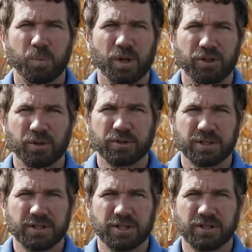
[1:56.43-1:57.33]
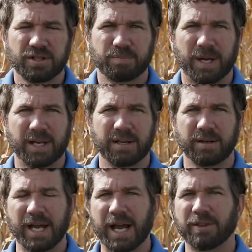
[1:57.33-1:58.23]
with those decisions by
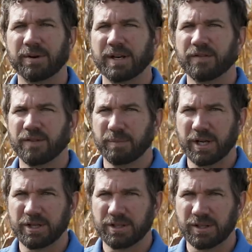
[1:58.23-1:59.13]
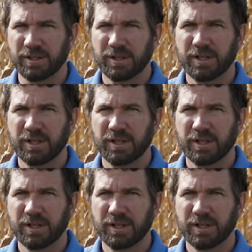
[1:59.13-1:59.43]
gathering information